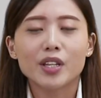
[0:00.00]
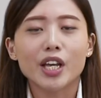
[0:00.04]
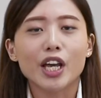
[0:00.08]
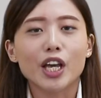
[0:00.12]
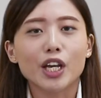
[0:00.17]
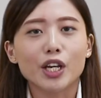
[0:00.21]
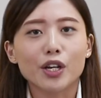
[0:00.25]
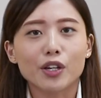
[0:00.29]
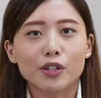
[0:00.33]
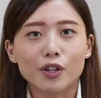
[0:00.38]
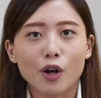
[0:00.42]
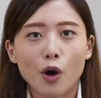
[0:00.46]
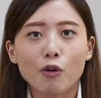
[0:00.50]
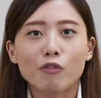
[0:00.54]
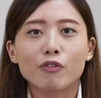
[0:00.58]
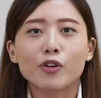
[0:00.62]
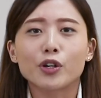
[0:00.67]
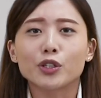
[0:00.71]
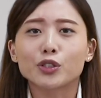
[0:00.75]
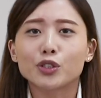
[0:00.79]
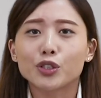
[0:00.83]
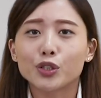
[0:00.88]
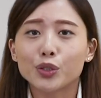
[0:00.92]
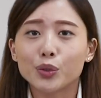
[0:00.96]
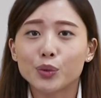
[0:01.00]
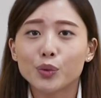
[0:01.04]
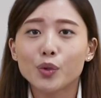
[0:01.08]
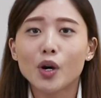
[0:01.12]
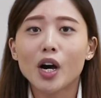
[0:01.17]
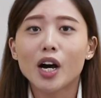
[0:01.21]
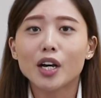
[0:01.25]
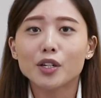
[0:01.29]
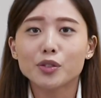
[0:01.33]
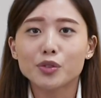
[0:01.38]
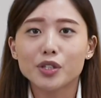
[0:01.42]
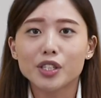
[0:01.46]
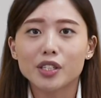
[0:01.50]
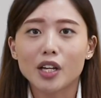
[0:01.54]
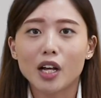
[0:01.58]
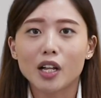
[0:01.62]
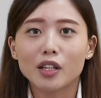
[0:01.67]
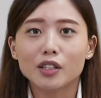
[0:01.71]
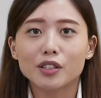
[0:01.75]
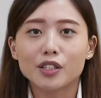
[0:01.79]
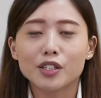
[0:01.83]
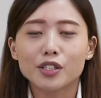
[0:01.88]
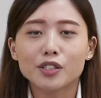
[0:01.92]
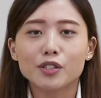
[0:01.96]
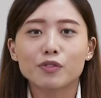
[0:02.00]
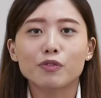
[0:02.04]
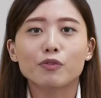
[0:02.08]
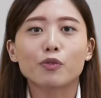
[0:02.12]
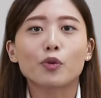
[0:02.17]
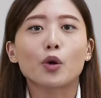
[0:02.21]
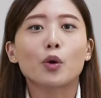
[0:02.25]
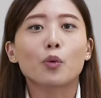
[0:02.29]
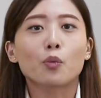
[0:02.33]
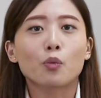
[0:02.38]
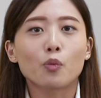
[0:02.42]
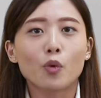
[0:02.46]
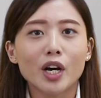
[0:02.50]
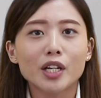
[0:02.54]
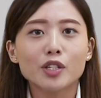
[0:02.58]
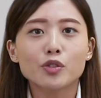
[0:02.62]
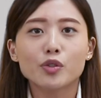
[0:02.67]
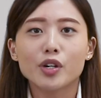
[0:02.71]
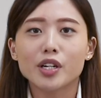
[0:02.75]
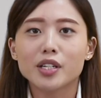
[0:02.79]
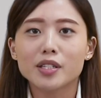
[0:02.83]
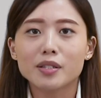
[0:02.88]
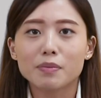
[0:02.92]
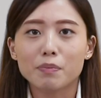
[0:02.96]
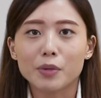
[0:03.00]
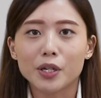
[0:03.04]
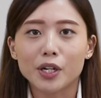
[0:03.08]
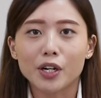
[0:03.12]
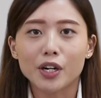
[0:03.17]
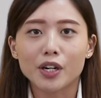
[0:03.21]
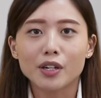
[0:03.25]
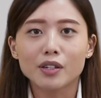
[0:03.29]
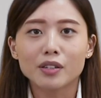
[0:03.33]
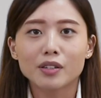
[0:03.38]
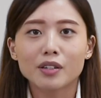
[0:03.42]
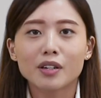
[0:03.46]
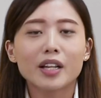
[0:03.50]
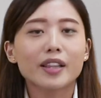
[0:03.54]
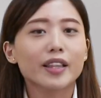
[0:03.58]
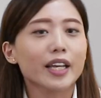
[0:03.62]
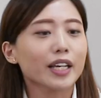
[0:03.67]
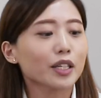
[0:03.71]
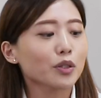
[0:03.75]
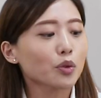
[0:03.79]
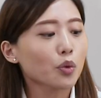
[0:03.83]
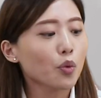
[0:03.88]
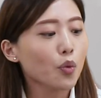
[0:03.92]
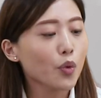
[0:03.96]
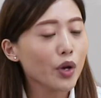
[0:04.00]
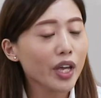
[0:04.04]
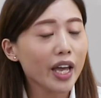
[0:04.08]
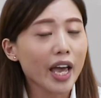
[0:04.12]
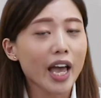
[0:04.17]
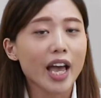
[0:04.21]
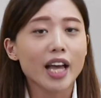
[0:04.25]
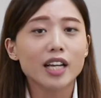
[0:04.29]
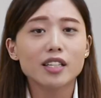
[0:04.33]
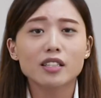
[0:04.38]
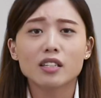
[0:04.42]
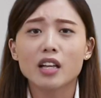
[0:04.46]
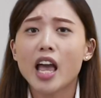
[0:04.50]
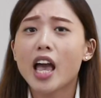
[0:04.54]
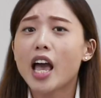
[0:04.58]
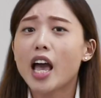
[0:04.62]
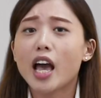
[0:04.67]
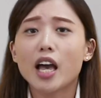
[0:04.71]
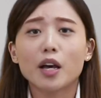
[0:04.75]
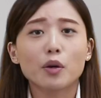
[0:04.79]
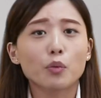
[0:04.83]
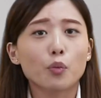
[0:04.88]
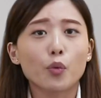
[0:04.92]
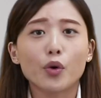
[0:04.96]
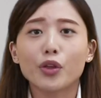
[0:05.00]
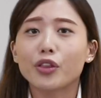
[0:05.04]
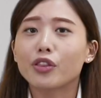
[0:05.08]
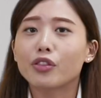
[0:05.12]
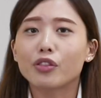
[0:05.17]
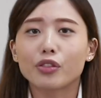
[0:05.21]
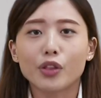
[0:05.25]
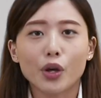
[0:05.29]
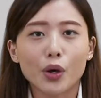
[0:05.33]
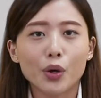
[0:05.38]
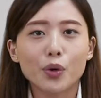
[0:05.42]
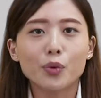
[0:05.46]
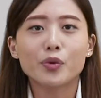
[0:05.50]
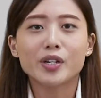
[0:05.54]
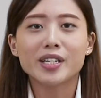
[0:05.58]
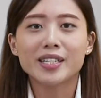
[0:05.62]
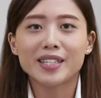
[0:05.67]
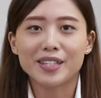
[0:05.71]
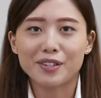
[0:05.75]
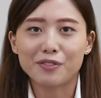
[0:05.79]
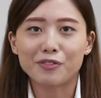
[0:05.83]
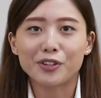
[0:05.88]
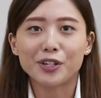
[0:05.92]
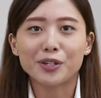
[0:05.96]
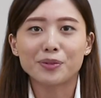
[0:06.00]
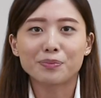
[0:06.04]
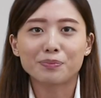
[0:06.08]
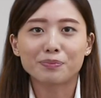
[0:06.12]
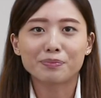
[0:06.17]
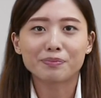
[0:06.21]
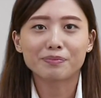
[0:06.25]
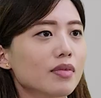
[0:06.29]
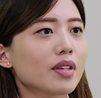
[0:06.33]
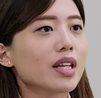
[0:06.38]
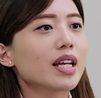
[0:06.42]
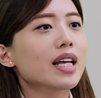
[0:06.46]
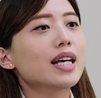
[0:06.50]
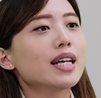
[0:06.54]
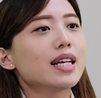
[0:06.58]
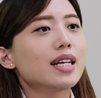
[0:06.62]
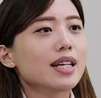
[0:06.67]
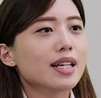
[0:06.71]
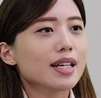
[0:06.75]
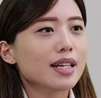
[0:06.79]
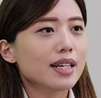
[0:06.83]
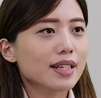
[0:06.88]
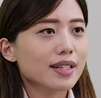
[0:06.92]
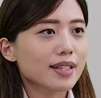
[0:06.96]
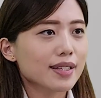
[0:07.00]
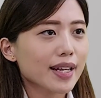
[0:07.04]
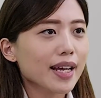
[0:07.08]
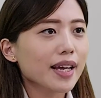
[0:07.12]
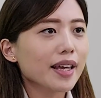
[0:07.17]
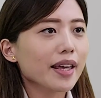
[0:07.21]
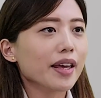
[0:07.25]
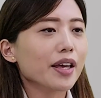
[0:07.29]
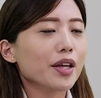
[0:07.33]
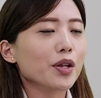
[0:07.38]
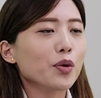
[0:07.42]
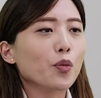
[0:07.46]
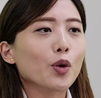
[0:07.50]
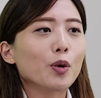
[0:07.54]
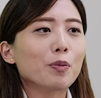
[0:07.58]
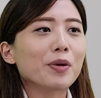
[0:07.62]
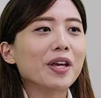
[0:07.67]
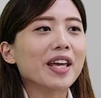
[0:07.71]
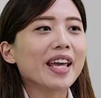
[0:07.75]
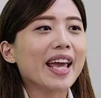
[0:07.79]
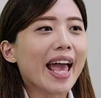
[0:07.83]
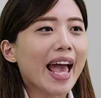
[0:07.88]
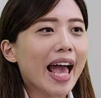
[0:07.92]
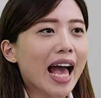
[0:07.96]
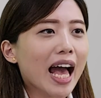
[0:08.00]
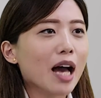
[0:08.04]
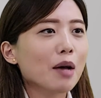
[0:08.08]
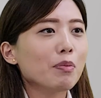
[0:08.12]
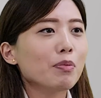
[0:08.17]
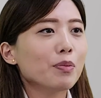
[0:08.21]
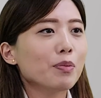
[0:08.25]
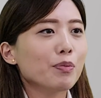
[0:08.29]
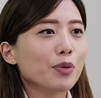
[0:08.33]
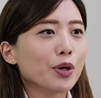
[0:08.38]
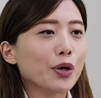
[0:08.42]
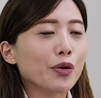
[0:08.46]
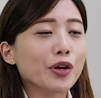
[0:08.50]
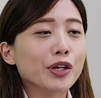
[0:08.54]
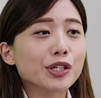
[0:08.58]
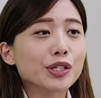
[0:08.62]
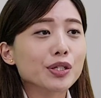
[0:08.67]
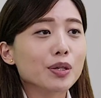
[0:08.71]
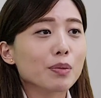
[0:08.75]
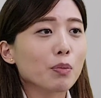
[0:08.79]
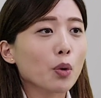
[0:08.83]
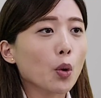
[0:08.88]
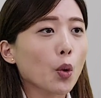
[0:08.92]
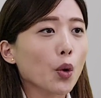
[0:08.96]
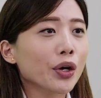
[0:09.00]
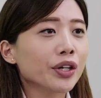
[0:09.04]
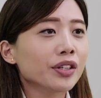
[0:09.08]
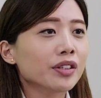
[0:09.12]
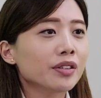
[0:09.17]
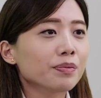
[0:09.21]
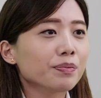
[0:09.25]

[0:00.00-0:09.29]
It could over $200 for one transmitter like TwinX and with no receiver. Second will be app mirroring support.